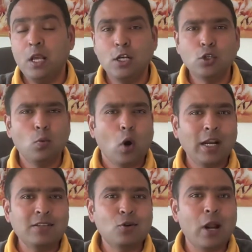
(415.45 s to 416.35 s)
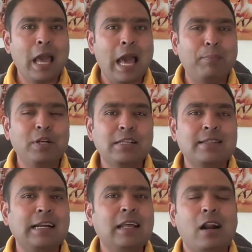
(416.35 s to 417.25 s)
So what is going to happen is
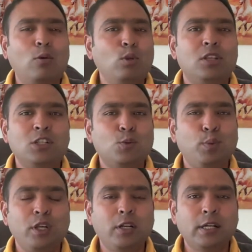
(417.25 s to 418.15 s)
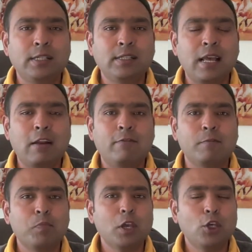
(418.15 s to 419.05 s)
that around this period itself,
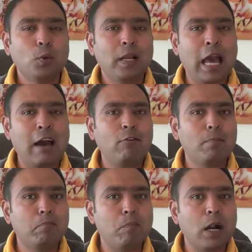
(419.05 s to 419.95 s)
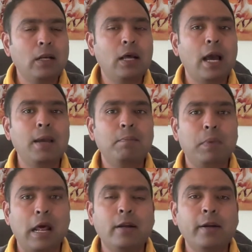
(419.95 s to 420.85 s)
you will have a
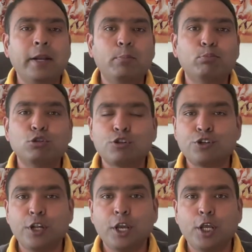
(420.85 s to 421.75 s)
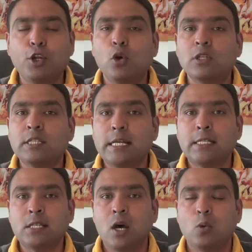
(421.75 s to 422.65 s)
multi-planetary positioning in your
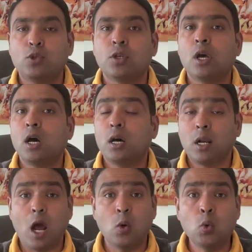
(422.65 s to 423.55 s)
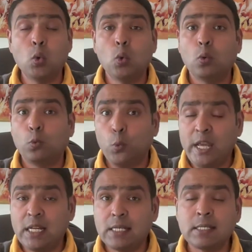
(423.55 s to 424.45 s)
6th house. Rahu,
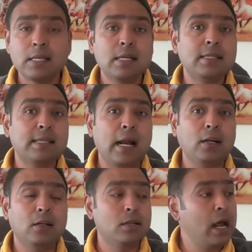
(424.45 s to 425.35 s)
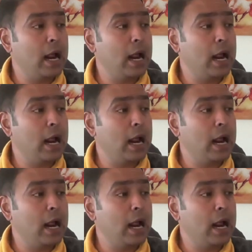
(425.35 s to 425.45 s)
Venus, Saturn.